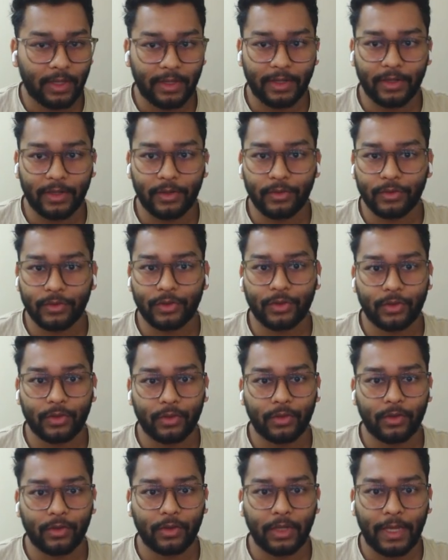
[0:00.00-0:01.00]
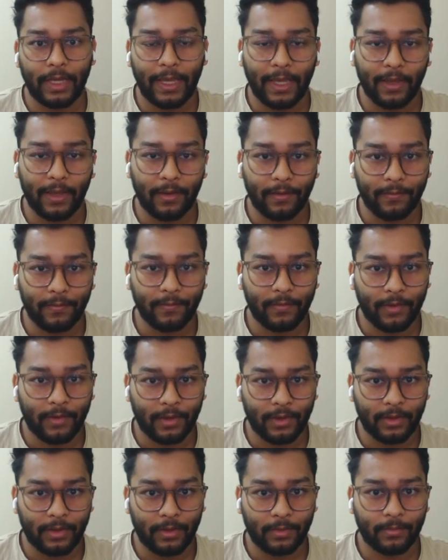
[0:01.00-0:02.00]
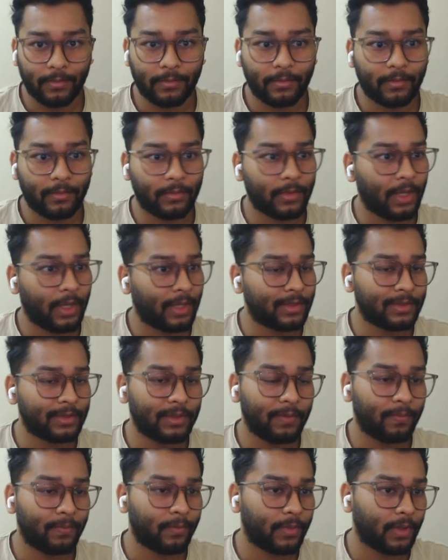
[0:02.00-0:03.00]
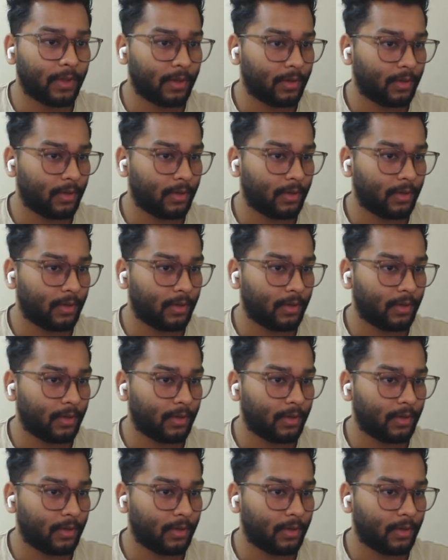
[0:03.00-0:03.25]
and you should have an unzip